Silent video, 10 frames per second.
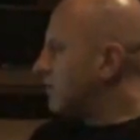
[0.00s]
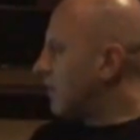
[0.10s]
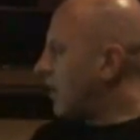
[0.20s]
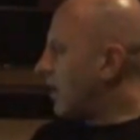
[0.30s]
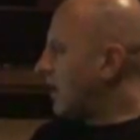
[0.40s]

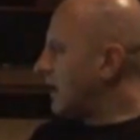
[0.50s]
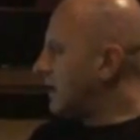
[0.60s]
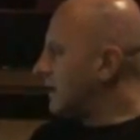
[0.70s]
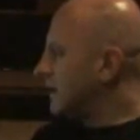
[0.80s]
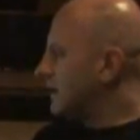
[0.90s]
I
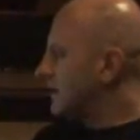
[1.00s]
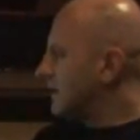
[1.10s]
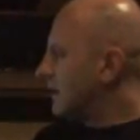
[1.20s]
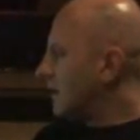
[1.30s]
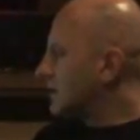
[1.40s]

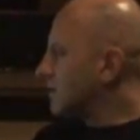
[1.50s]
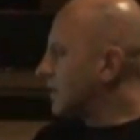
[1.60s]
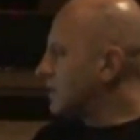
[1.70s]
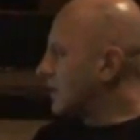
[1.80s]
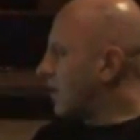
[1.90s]

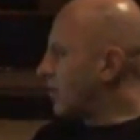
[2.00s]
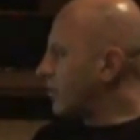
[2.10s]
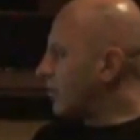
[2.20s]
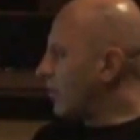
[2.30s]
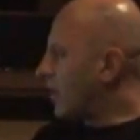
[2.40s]
suppose the
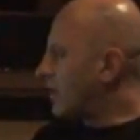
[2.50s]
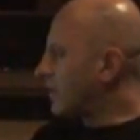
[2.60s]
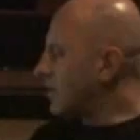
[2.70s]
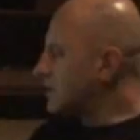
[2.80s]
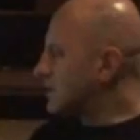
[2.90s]
golden rule I've
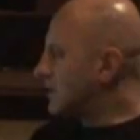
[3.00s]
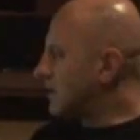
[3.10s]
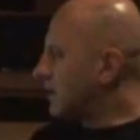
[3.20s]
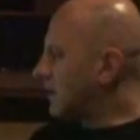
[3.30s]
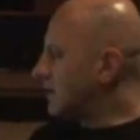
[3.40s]
got is that
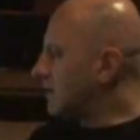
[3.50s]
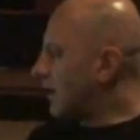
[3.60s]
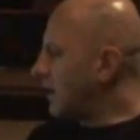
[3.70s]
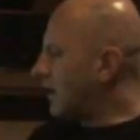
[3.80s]
I